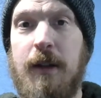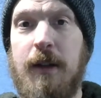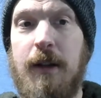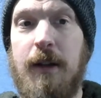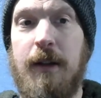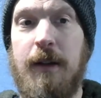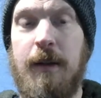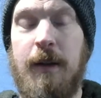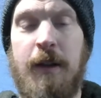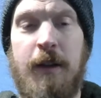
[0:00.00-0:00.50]

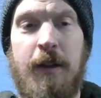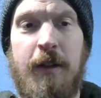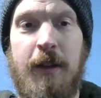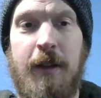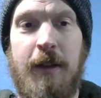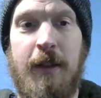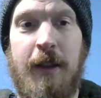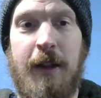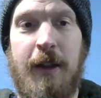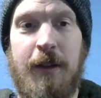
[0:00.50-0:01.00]
Because
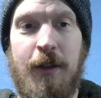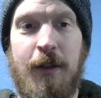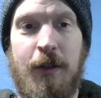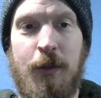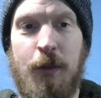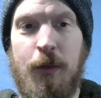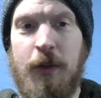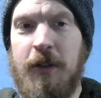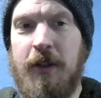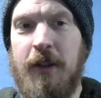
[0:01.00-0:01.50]
like the
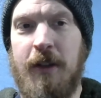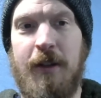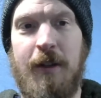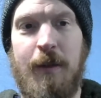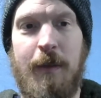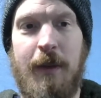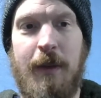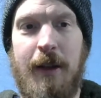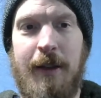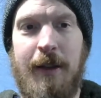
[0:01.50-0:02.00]
school
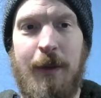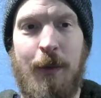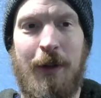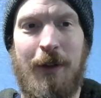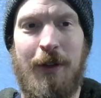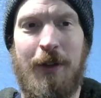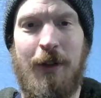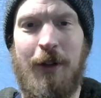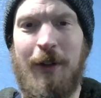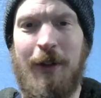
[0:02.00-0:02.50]
system, that they want to
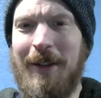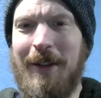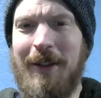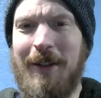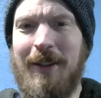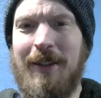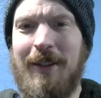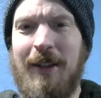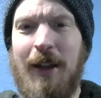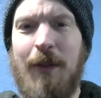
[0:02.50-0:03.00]
start at like
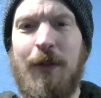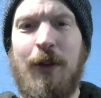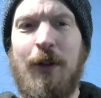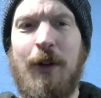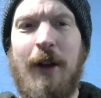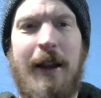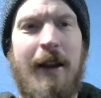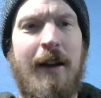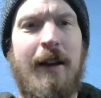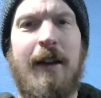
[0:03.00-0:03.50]
7 or
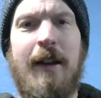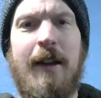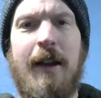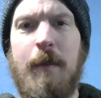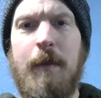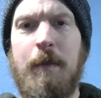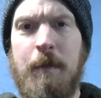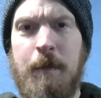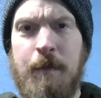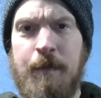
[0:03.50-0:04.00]
8
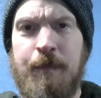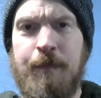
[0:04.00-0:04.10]
a.m.